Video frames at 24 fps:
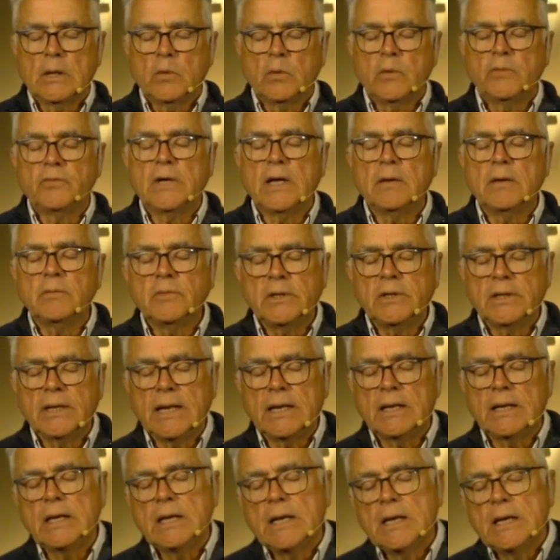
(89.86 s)
We've come
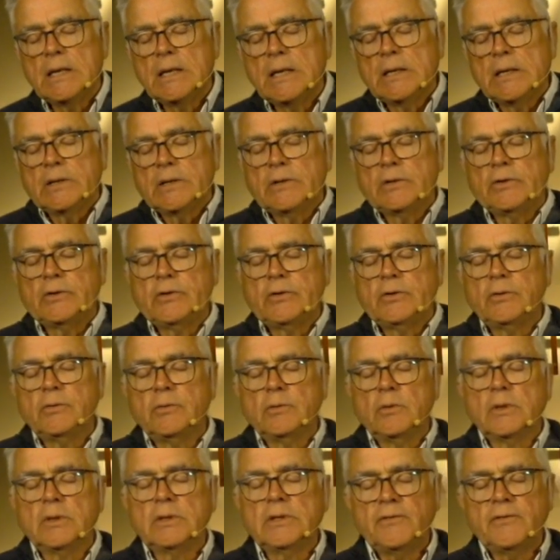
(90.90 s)
today to
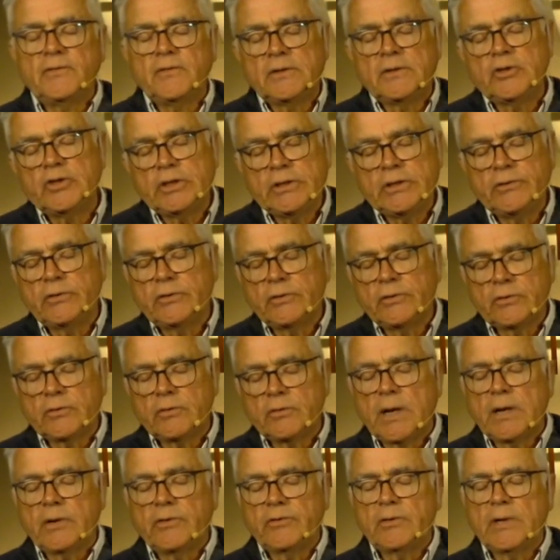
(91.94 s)
to lift Jesus
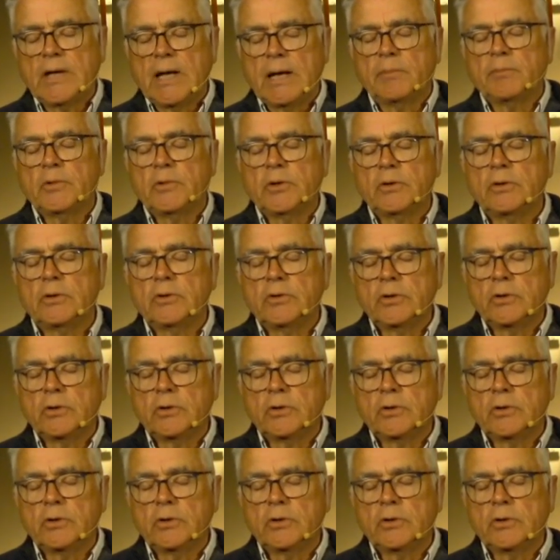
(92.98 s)
Christ up, to,